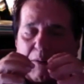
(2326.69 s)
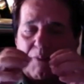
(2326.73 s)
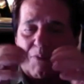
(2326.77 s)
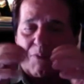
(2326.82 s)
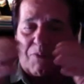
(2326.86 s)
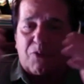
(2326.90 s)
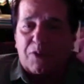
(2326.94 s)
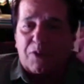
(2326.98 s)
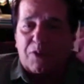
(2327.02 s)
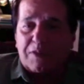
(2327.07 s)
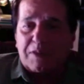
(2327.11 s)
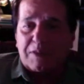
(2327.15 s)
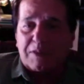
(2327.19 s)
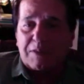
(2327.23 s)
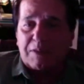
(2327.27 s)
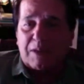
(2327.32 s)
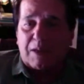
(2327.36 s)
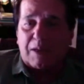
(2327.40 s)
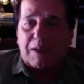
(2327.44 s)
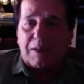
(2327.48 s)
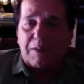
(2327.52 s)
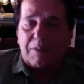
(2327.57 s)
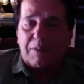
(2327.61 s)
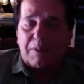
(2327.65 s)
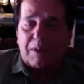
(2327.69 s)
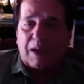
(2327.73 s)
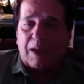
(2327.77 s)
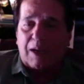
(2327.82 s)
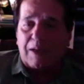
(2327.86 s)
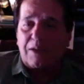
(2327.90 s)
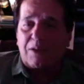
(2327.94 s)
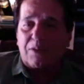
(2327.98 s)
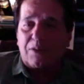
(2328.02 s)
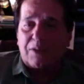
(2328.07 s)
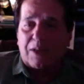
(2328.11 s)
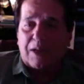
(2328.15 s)
for instance, I
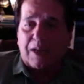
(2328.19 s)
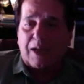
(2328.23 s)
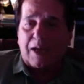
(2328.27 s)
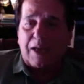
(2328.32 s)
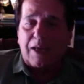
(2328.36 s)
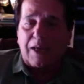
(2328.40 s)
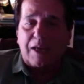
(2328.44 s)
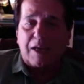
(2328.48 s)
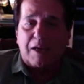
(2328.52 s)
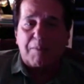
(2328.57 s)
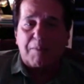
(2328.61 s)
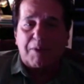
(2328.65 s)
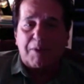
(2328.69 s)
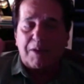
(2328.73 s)
know that I am,